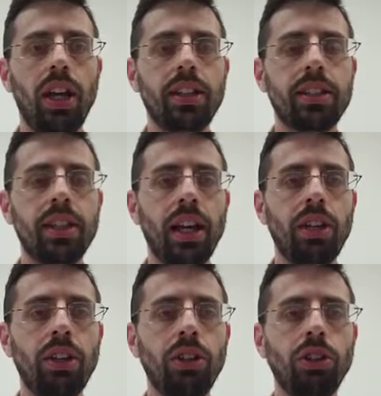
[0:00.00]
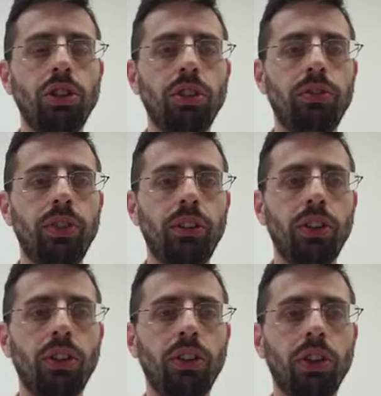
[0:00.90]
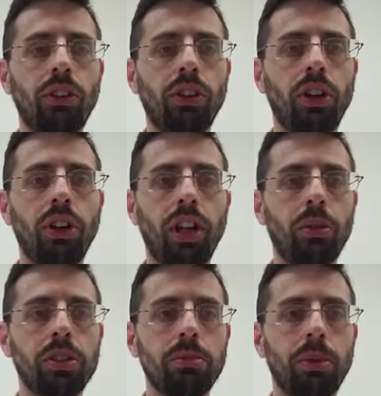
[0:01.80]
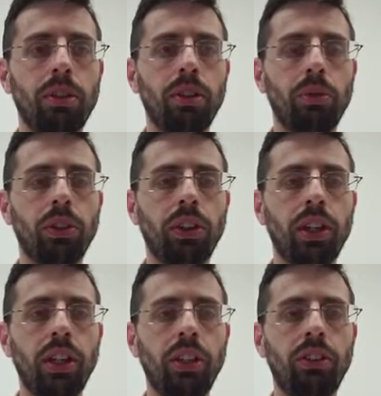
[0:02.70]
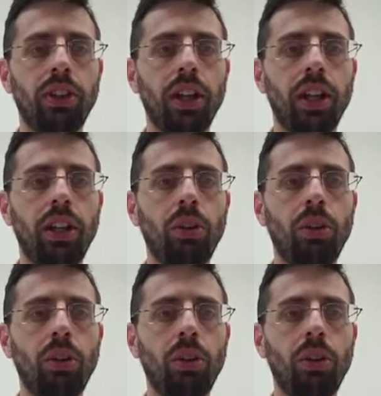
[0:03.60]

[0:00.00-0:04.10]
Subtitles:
it's not your physical looks are not what's important, it's what's on the inside.